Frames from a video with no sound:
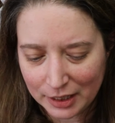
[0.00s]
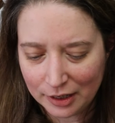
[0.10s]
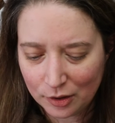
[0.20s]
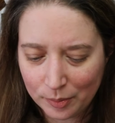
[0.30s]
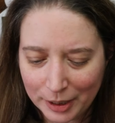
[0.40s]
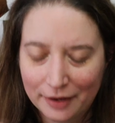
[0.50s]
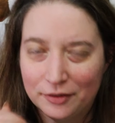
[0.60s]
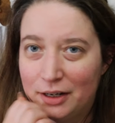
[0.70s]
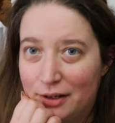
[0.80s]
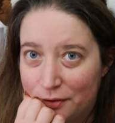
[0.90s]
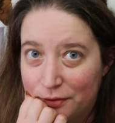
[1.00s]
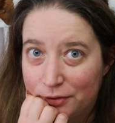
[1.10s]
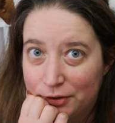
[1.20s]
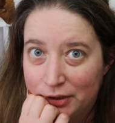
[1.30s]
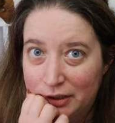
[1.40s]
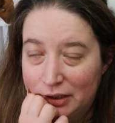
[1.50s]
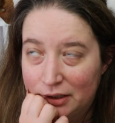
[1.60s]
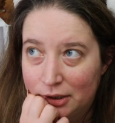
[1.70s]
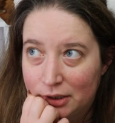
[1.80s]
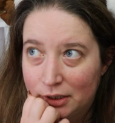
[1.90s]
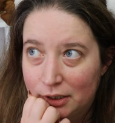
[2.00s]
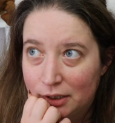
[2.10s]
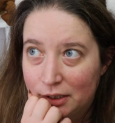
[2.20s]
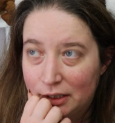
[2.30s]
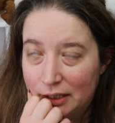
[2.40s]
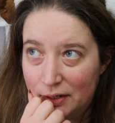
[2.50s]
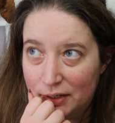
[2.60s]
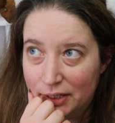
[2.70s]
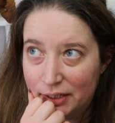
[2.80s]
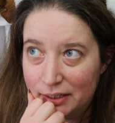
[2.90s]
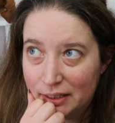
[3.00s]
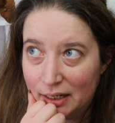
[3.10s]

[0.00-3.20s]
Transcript: I hope I have enough yarn.